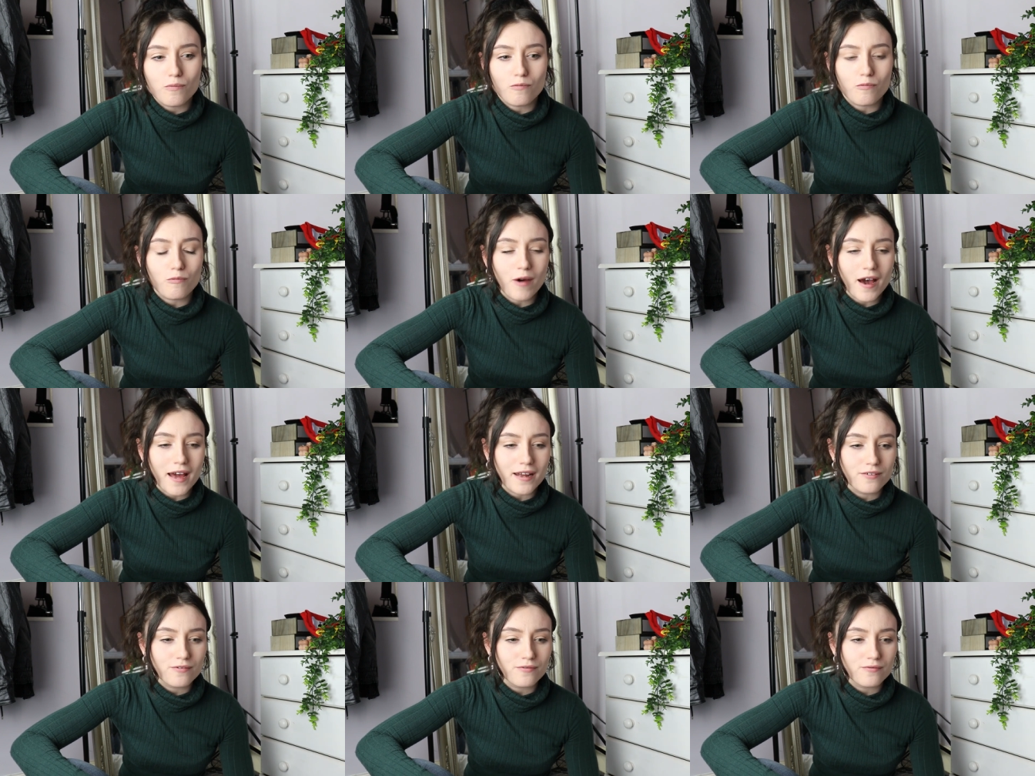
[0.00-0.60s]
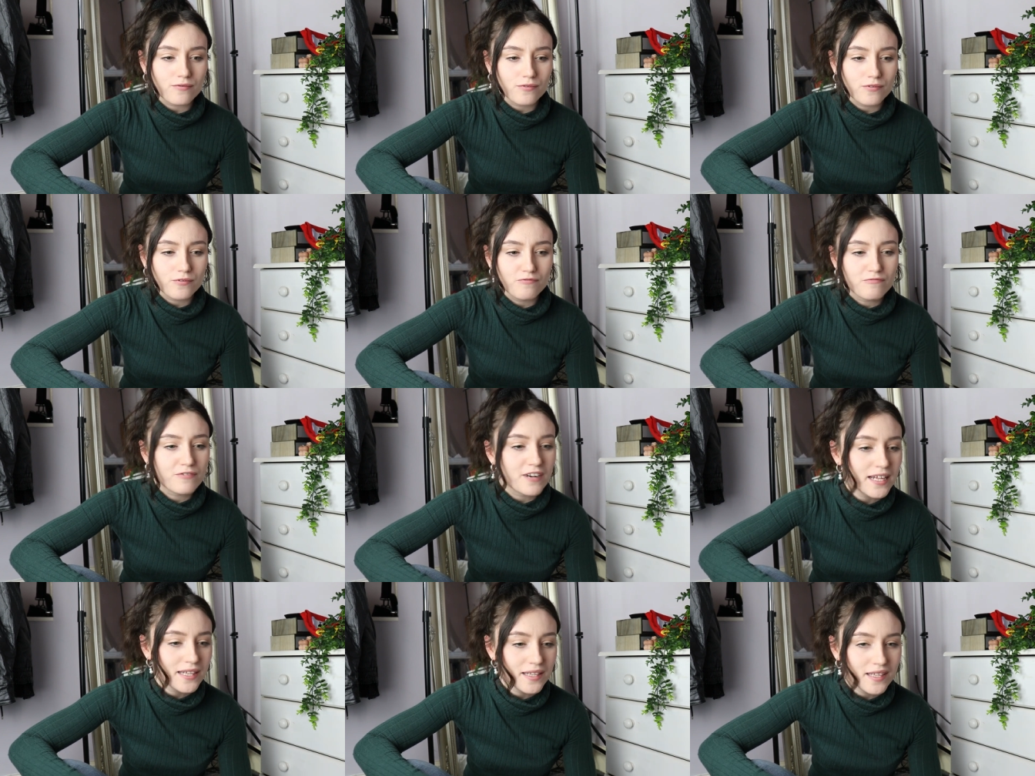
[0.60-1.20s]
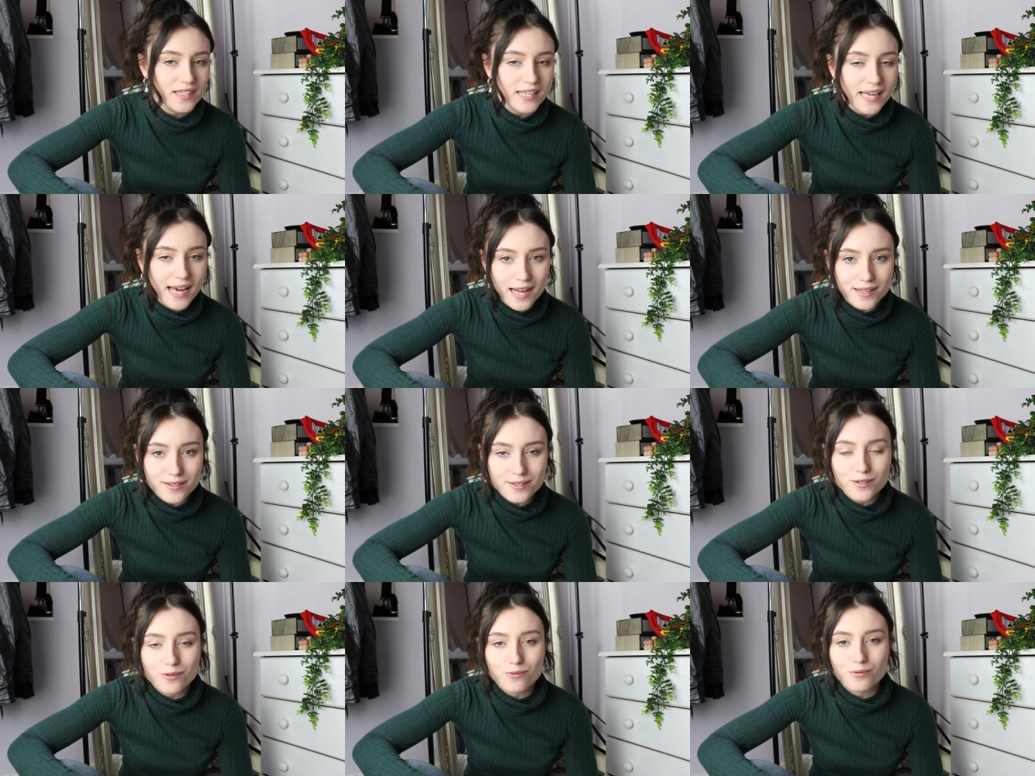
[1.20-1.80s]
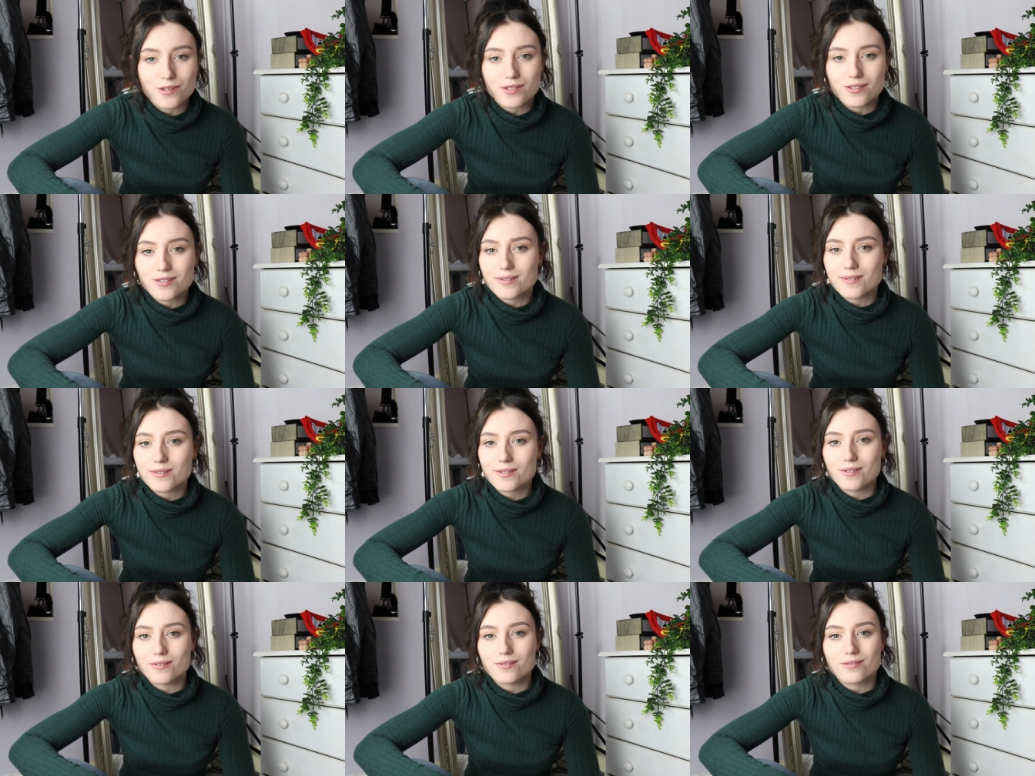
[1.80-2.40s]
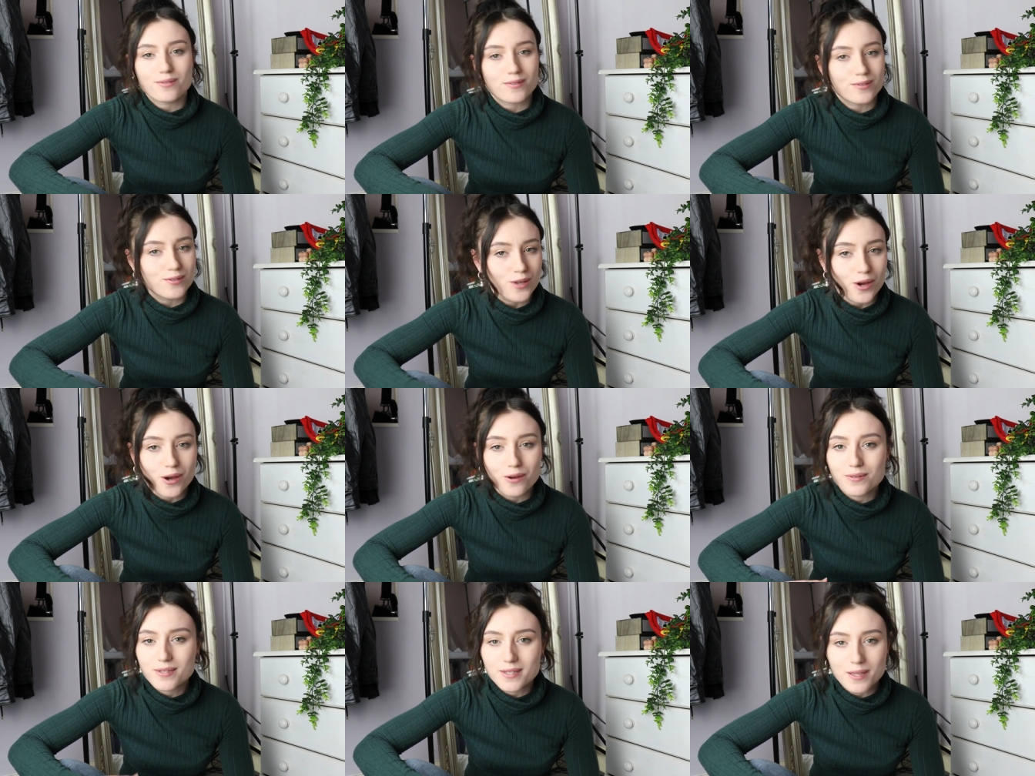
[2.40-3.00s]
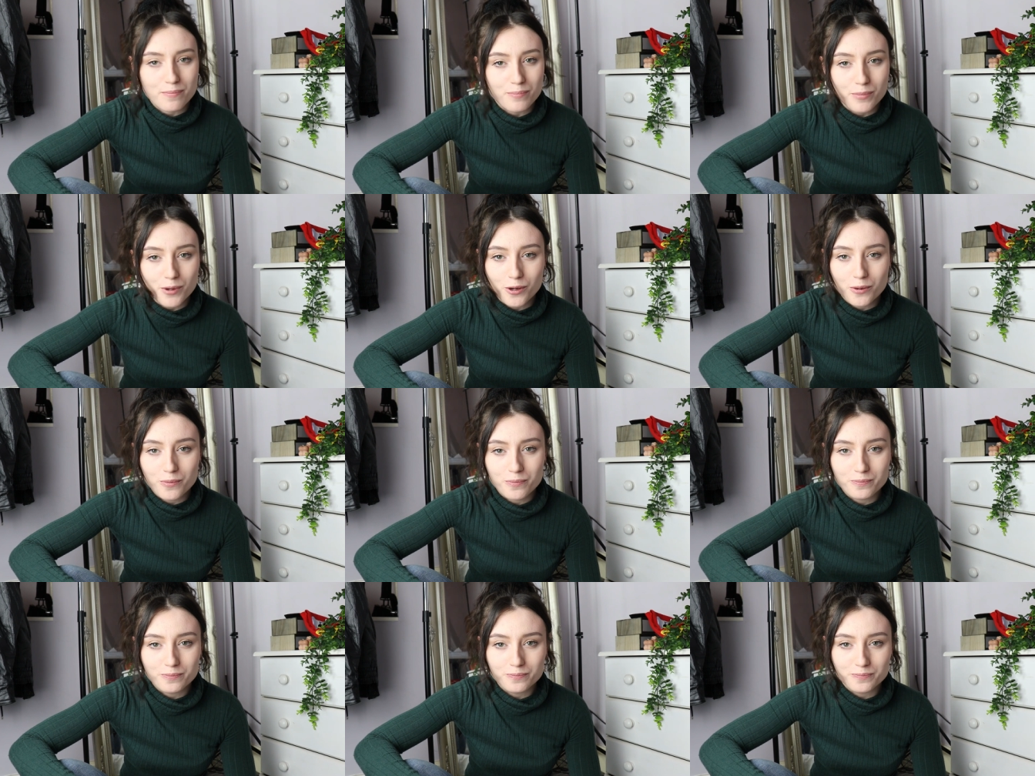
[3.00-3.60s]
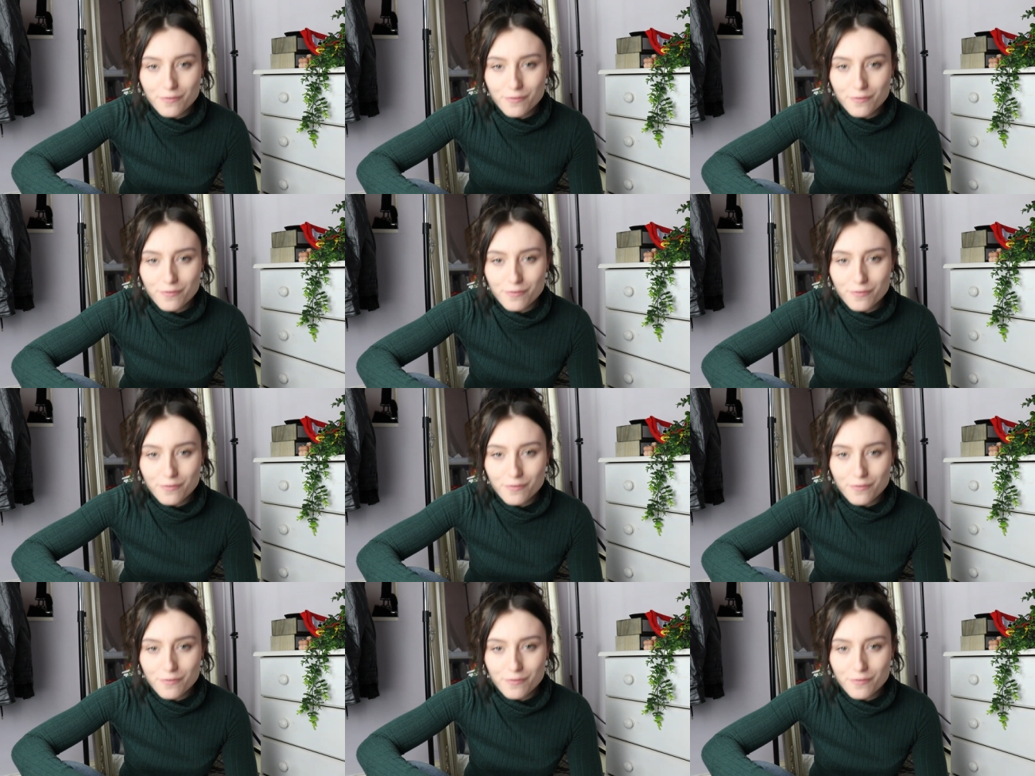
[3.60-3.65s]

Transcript: when really the answer was so simple.